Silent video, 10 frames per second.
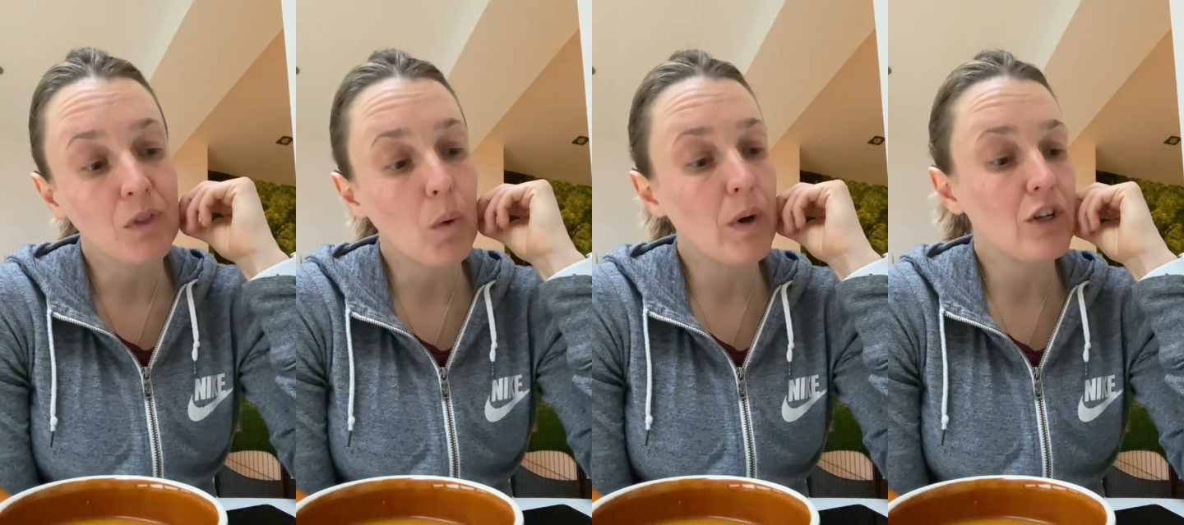
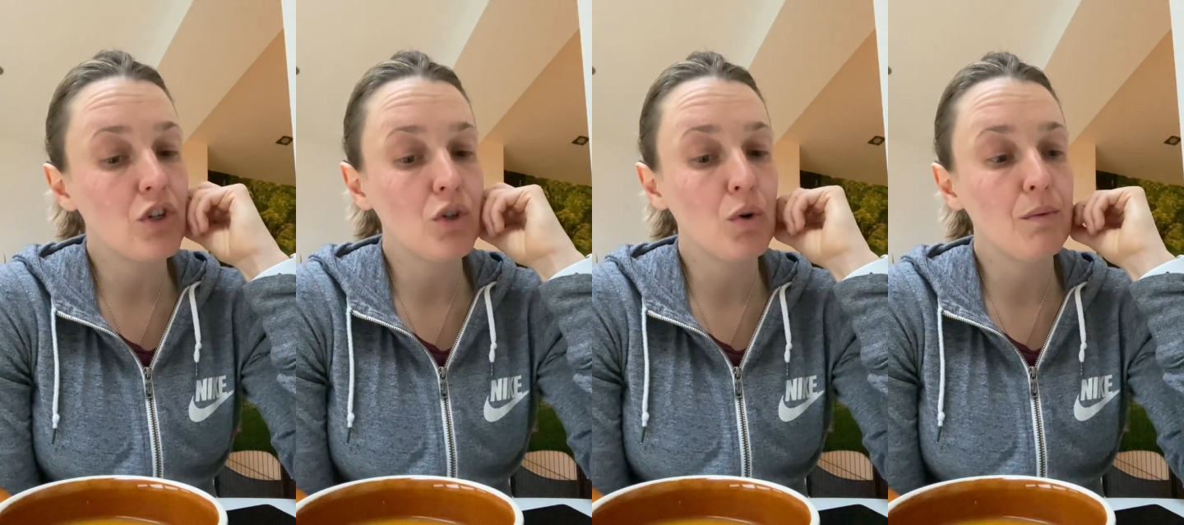which
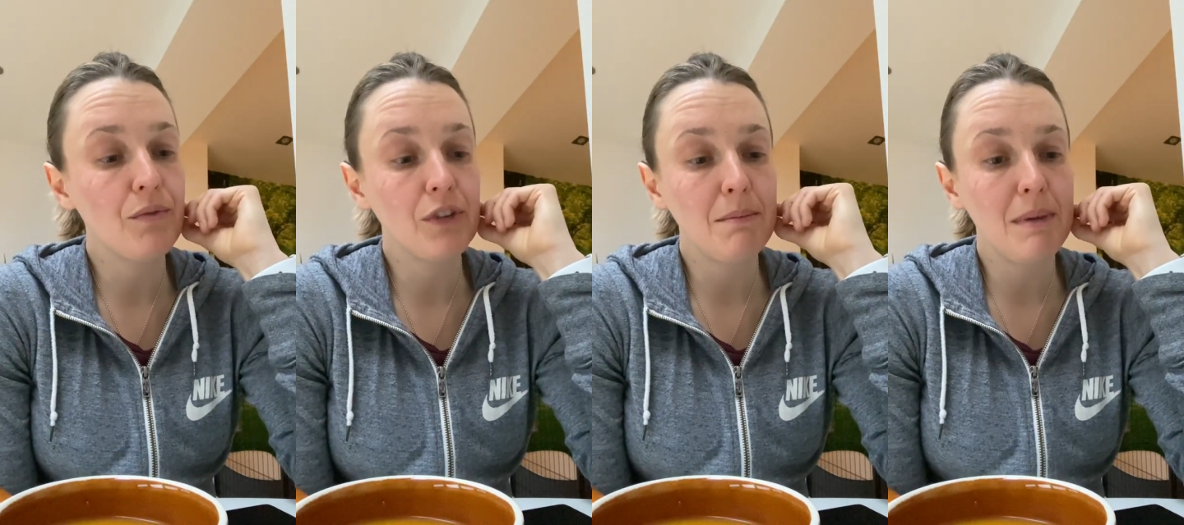should
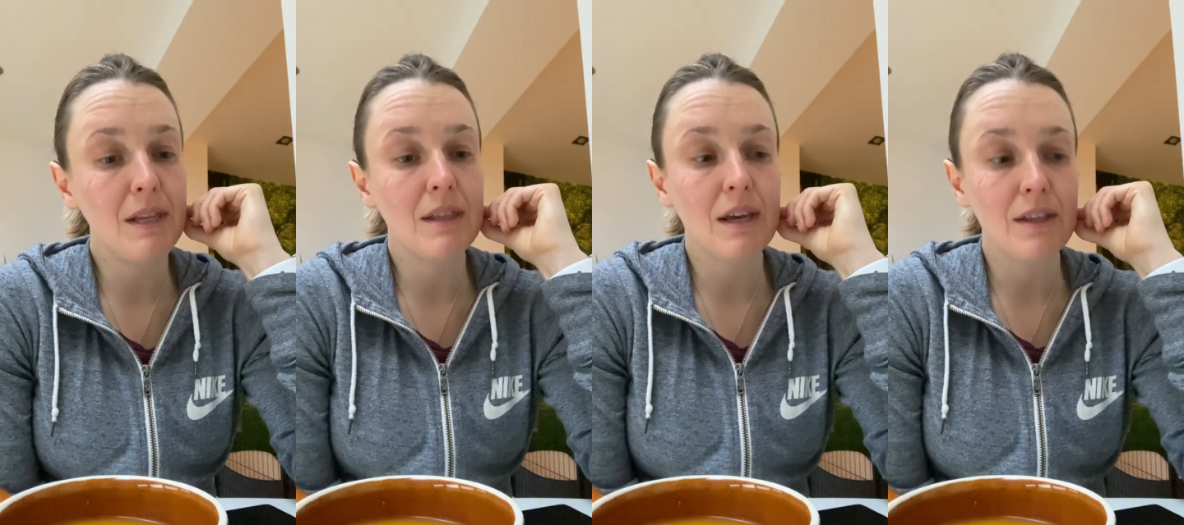hopefully
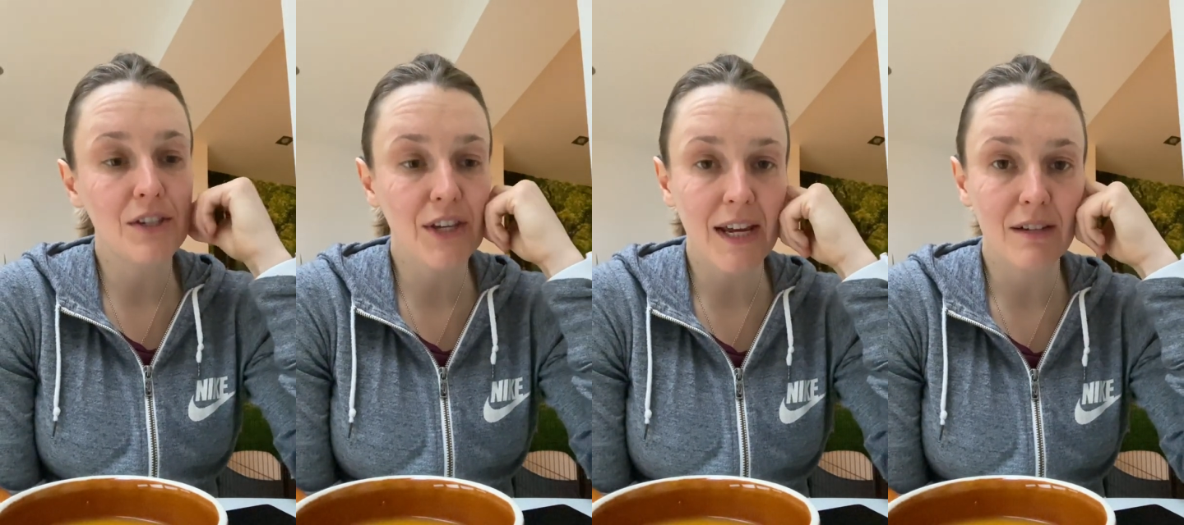mean that the
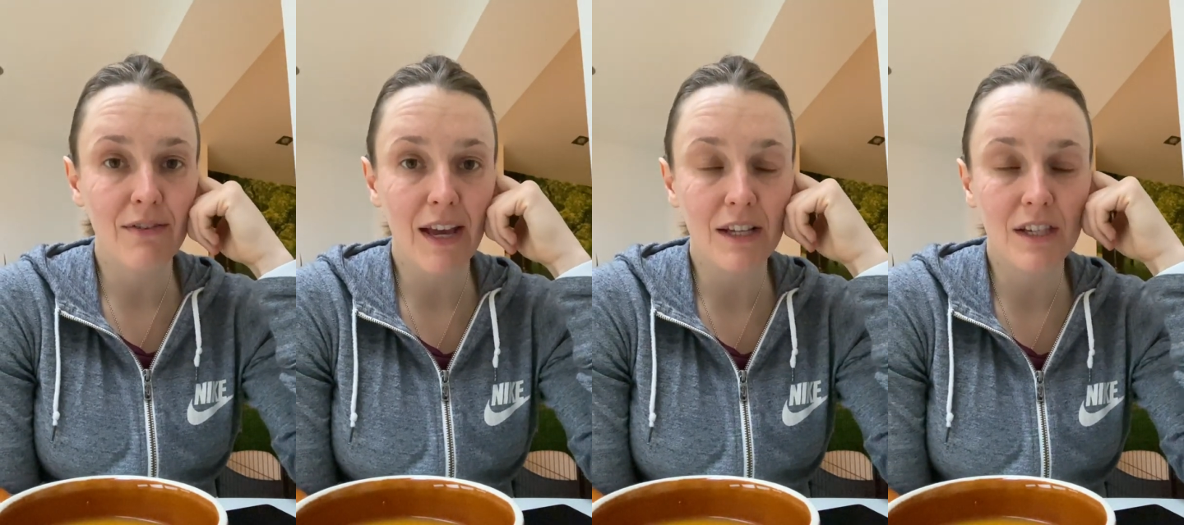side
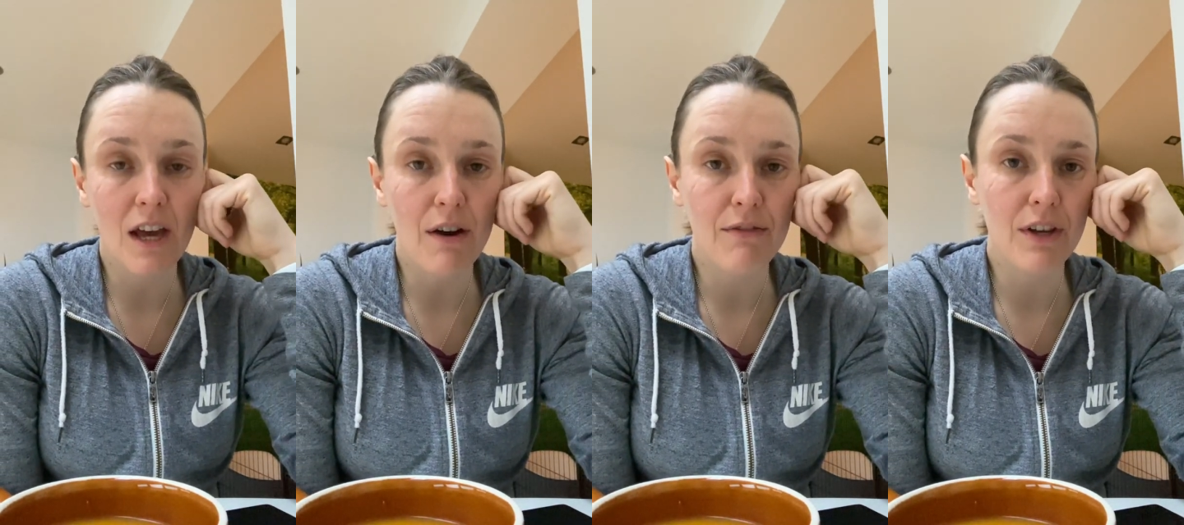effects
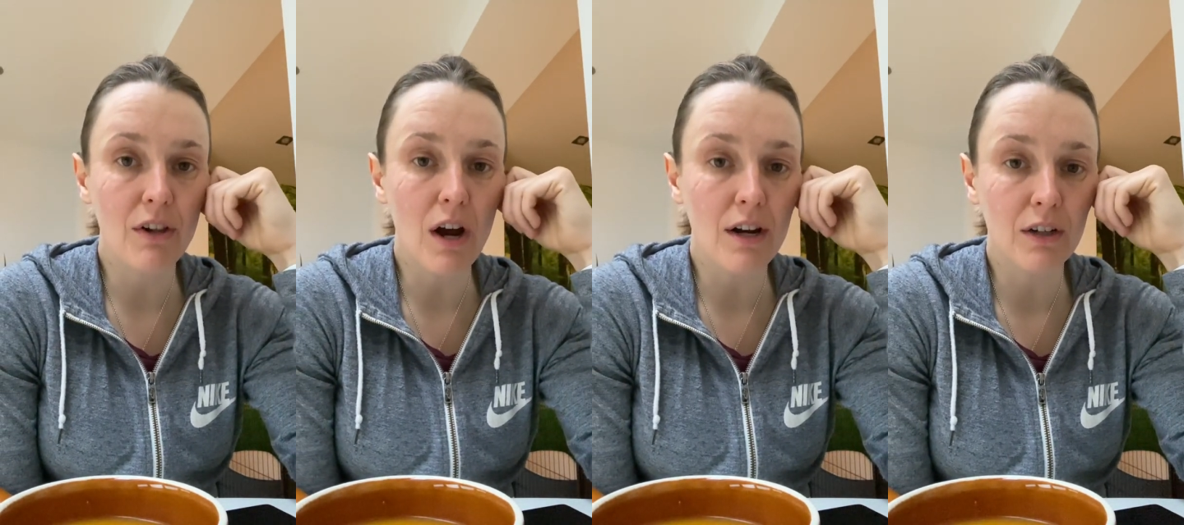that I feel
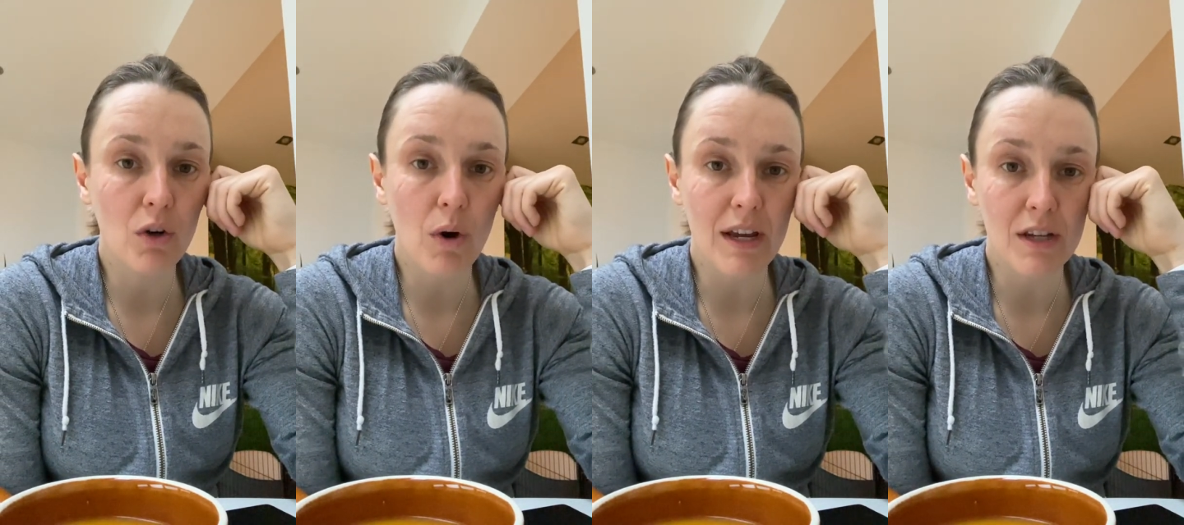aren't
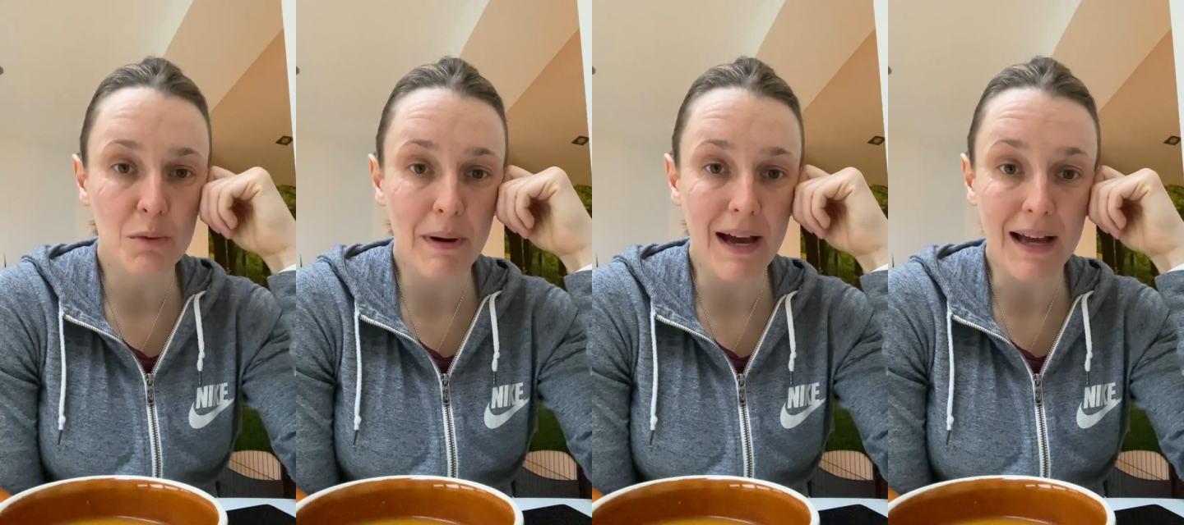quite as
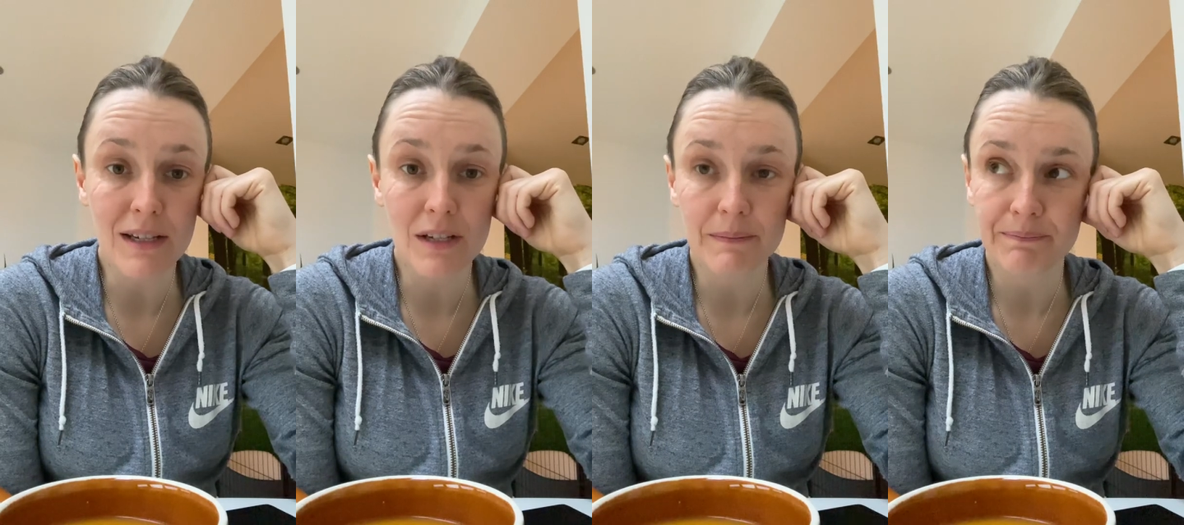bad